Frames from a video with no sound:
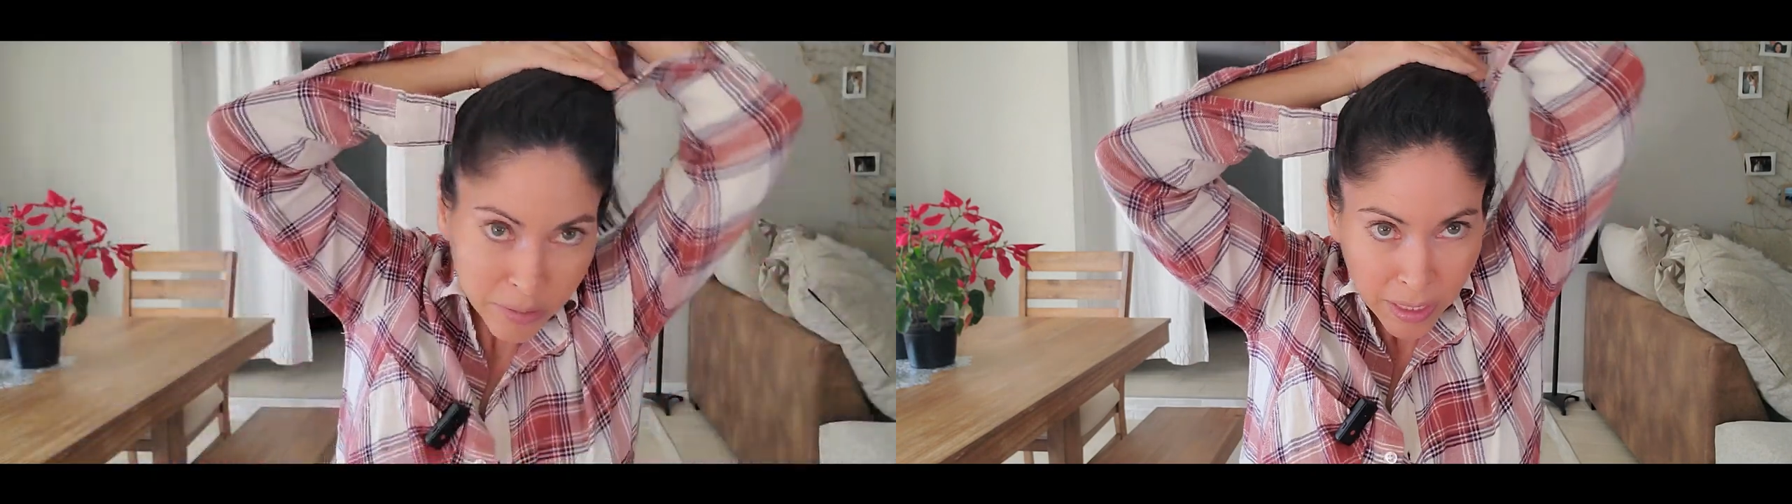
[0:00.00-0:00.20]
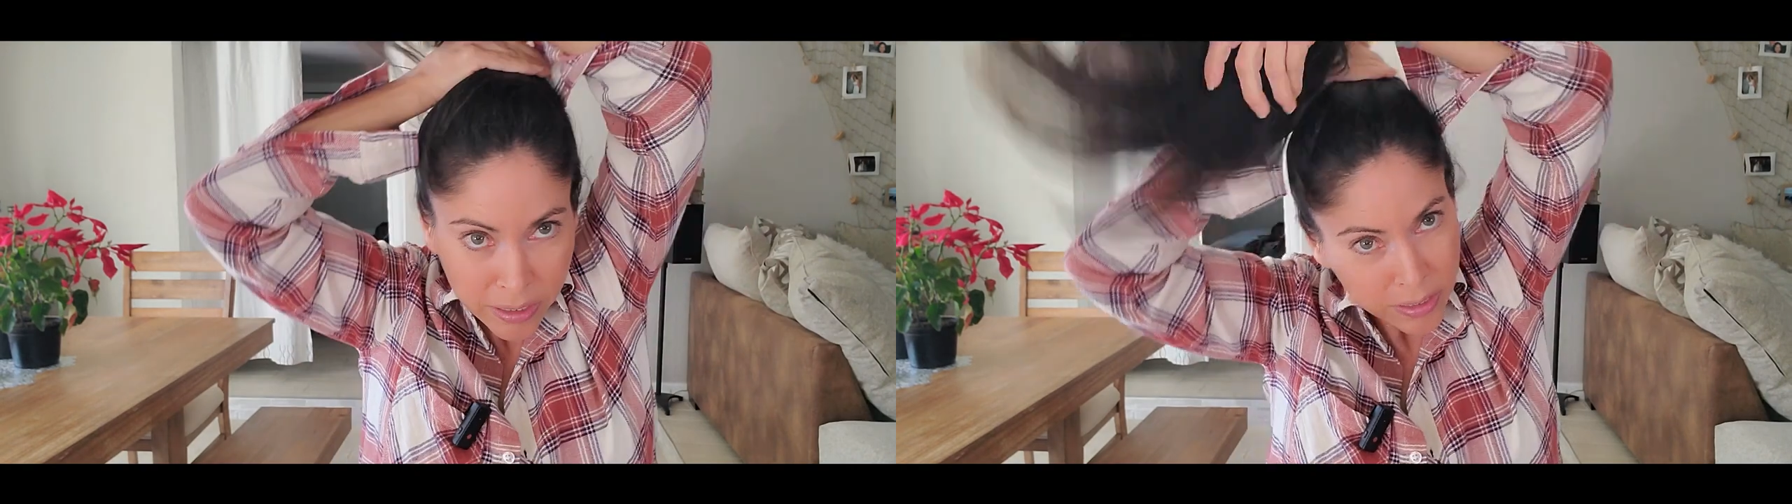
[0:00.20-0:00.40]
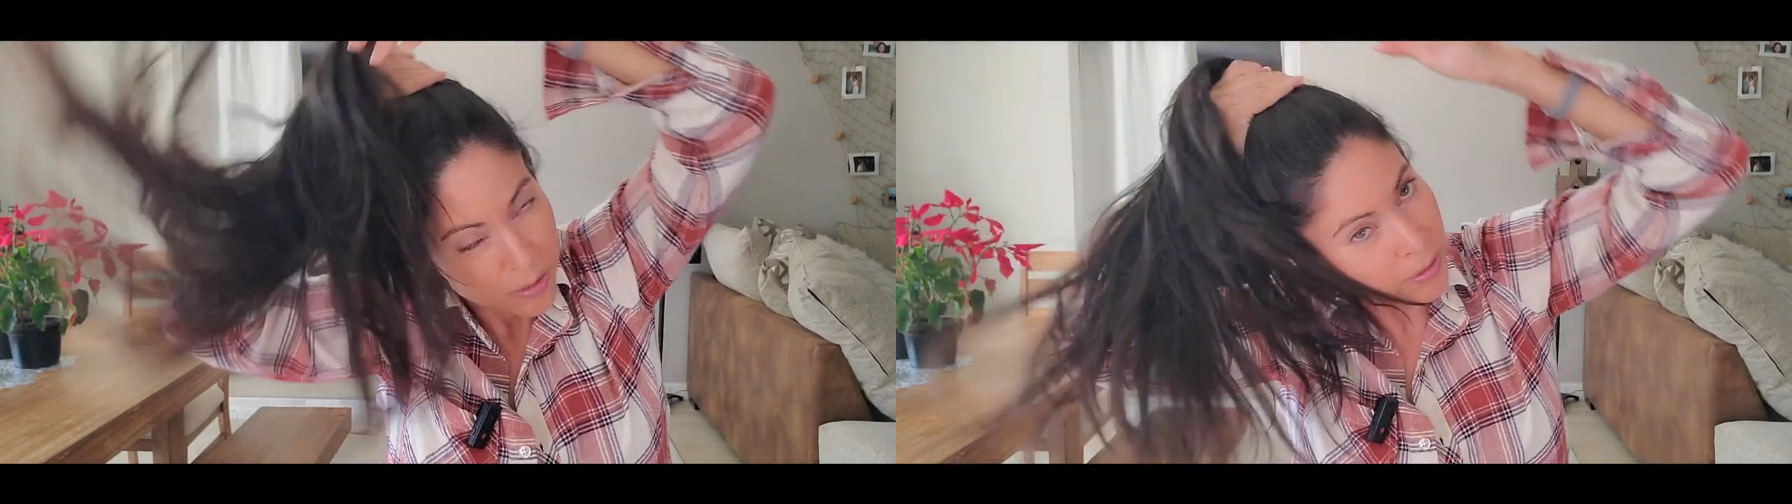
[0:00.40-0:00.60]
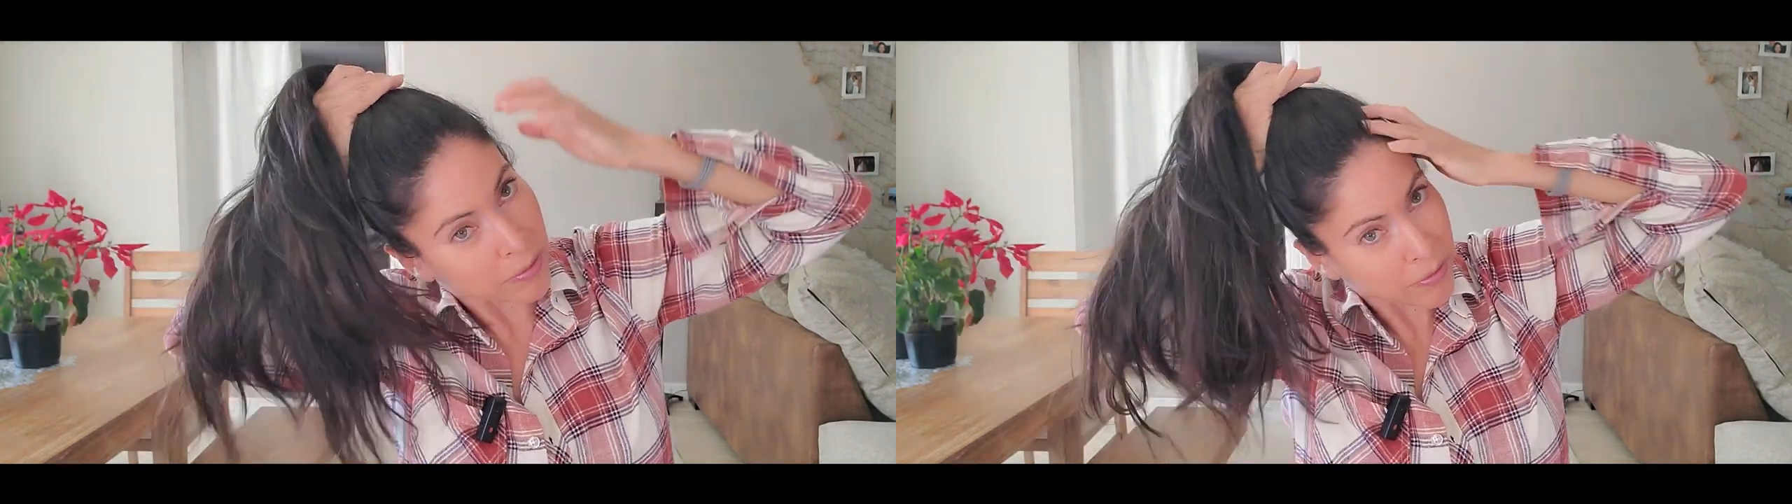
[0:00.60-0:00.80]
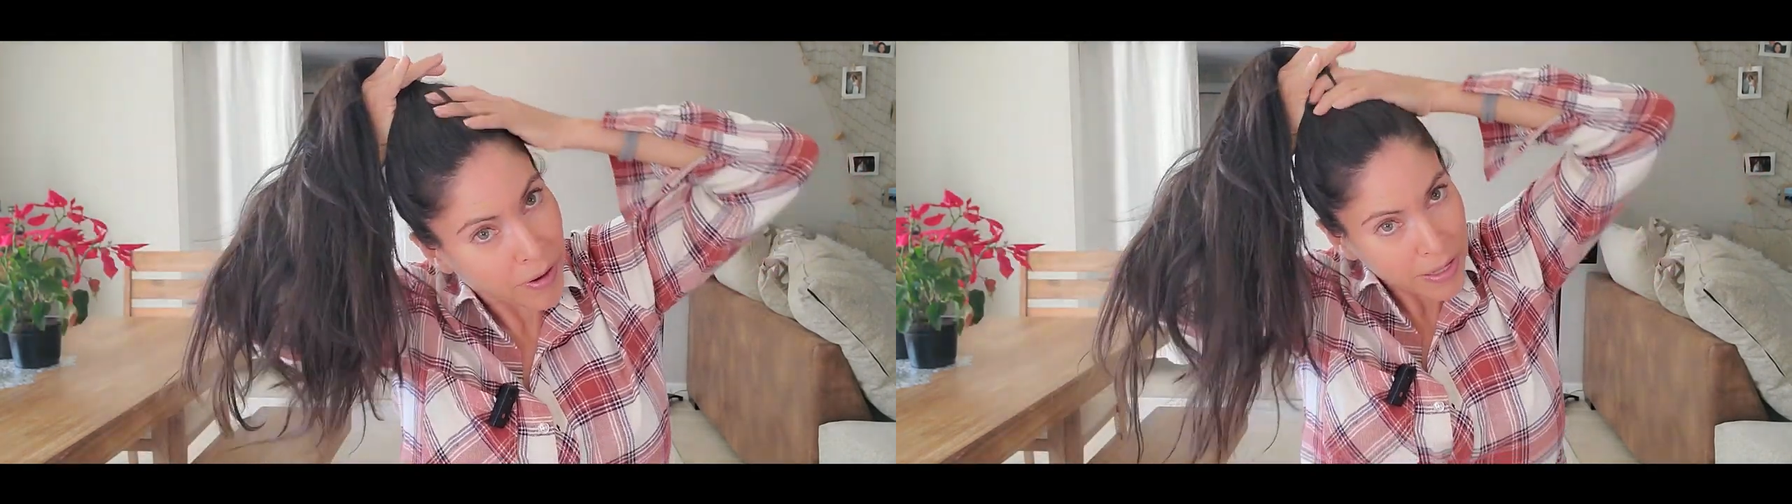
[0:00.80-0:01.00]
that
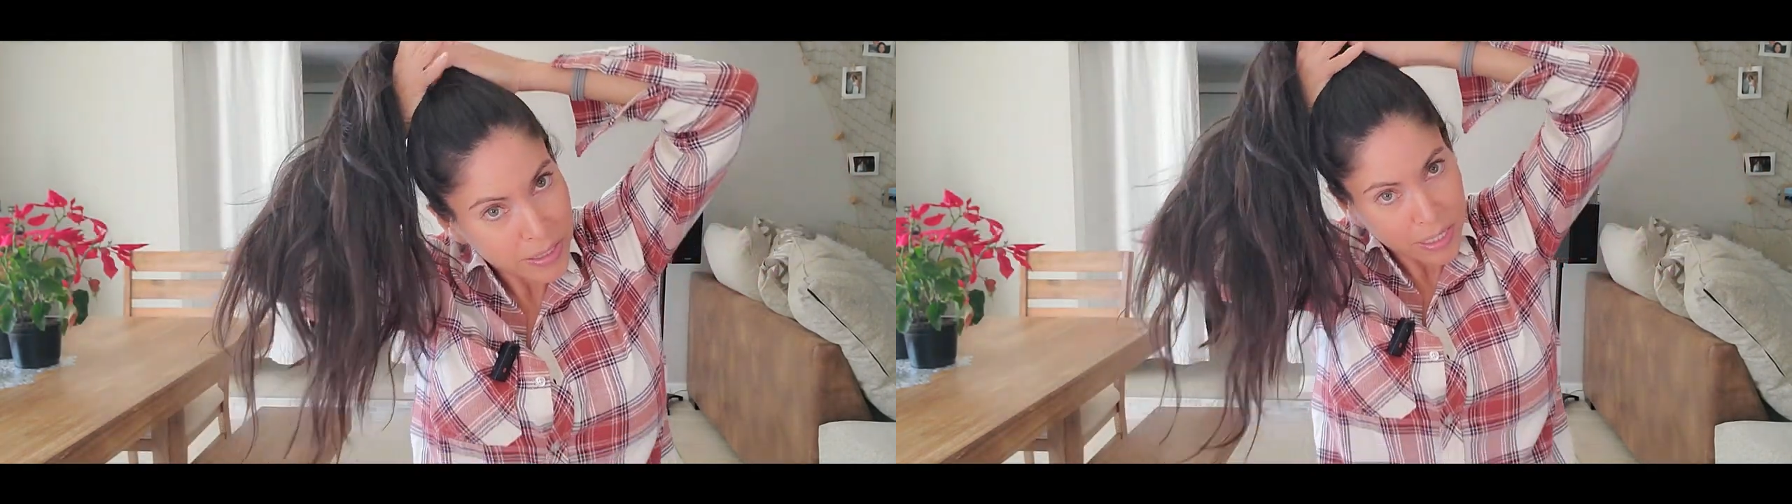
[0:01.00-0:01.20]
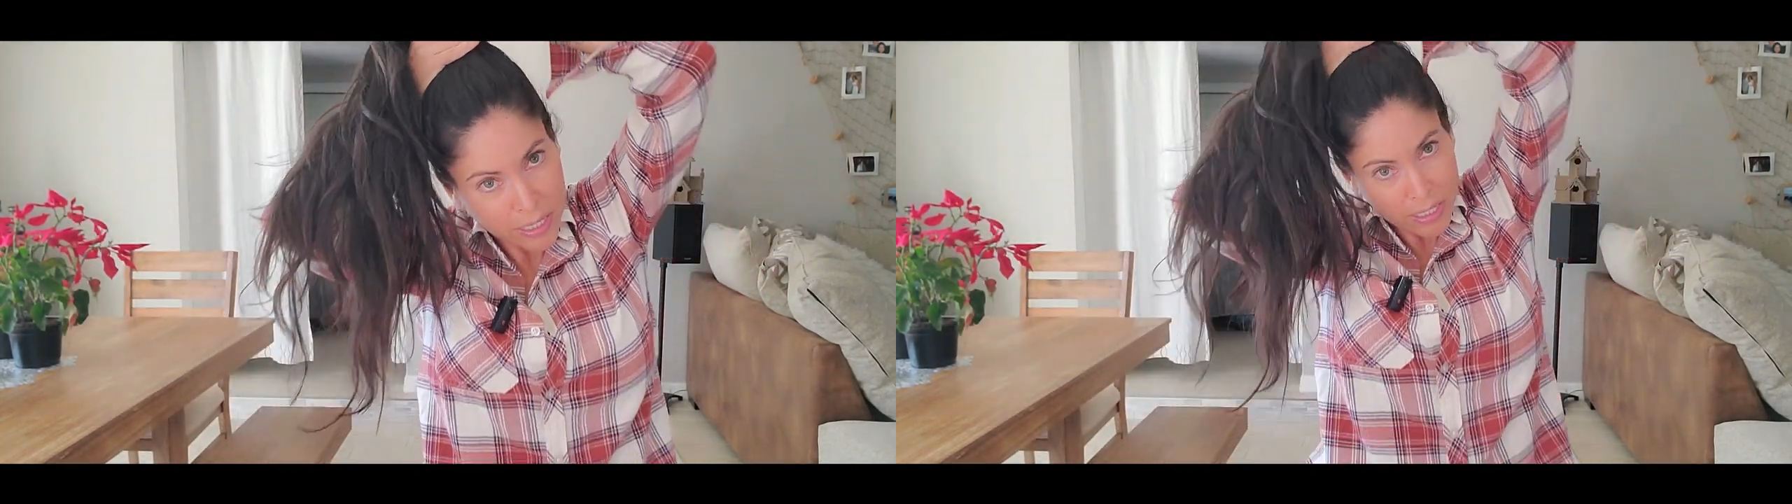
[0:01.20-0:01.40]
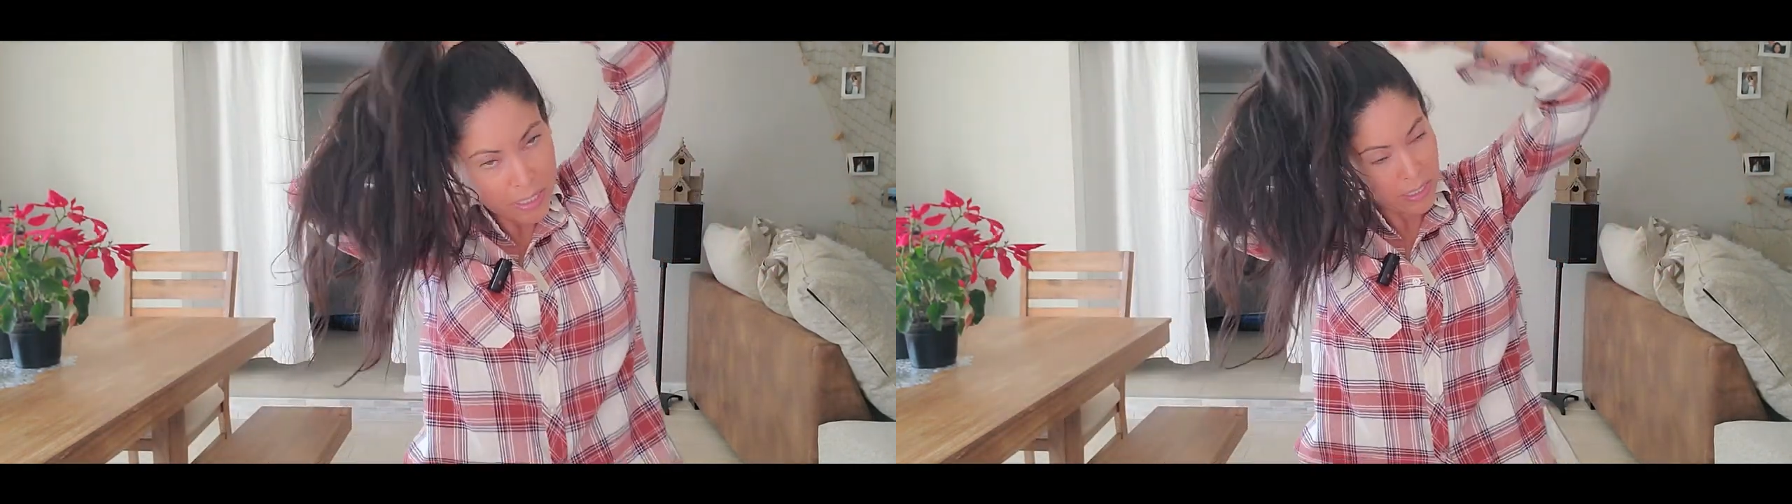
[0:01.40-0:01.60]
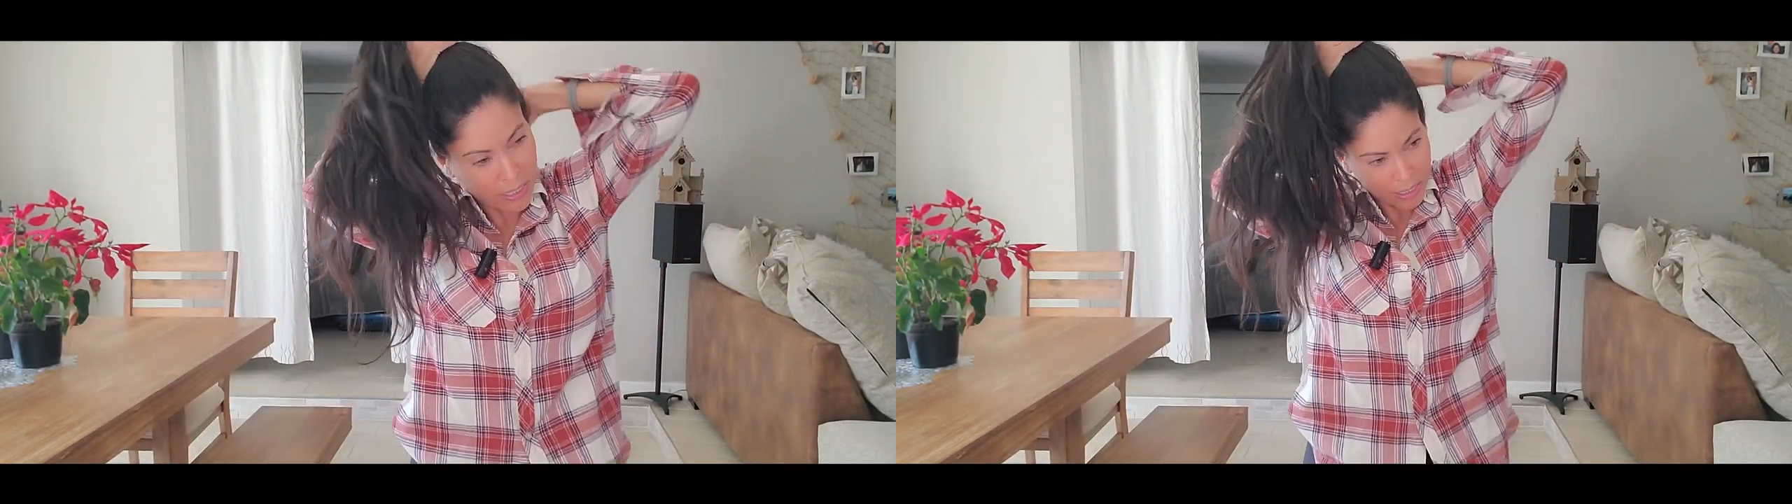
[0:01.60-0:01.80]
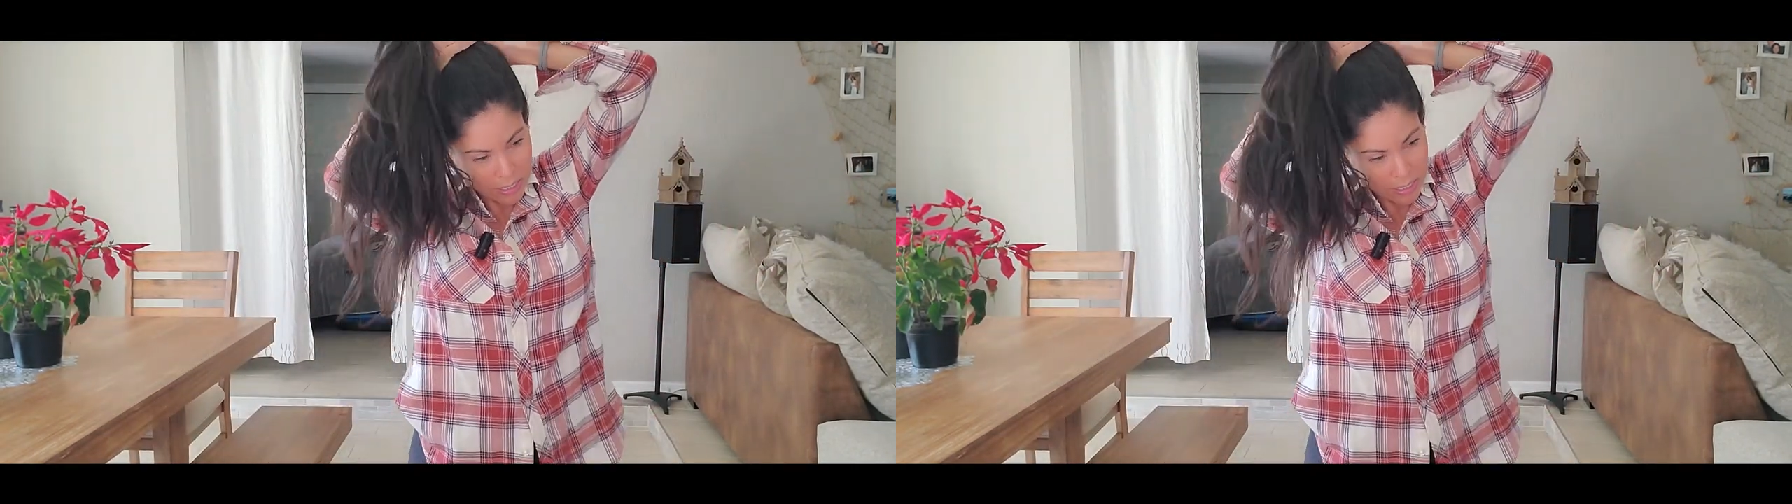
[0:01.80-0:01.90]
something fast here.